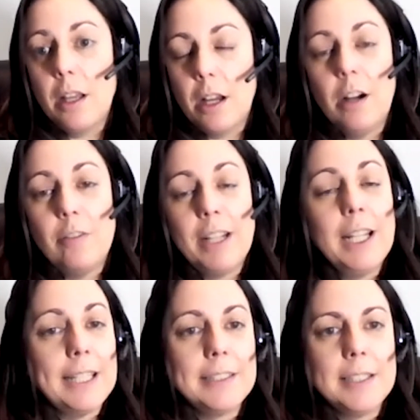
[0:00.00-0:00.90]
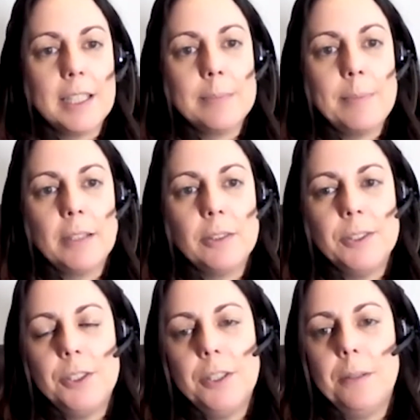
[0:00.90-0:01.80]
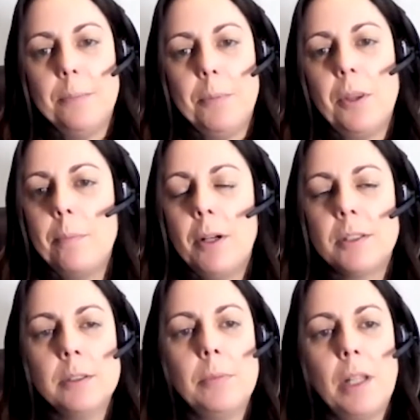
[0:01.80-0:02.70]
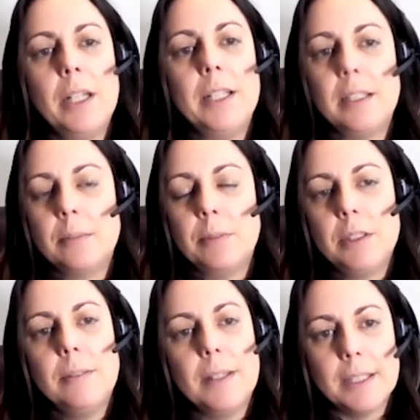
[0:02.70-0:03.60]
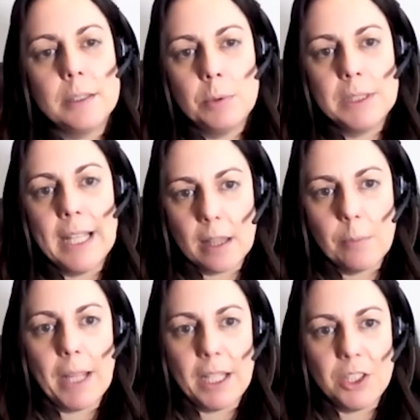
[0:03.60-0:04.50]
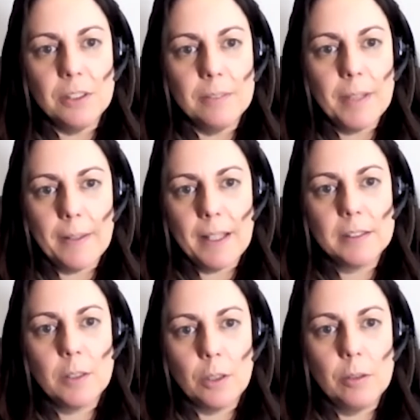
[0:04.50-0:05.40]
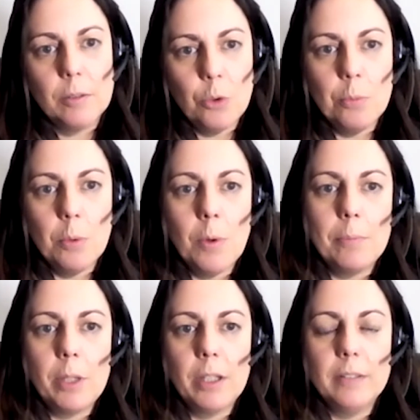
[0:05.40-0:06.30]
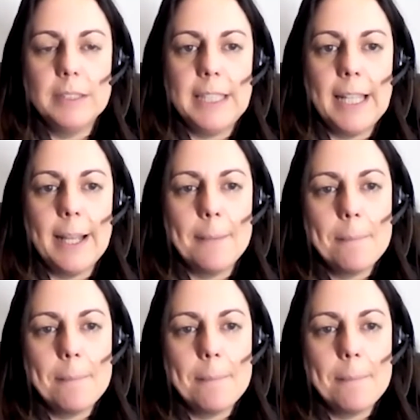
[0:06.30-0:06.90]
Our regulators expect us to, but the bottom line is we're doing this to protect the patient, and that's our number one priority here.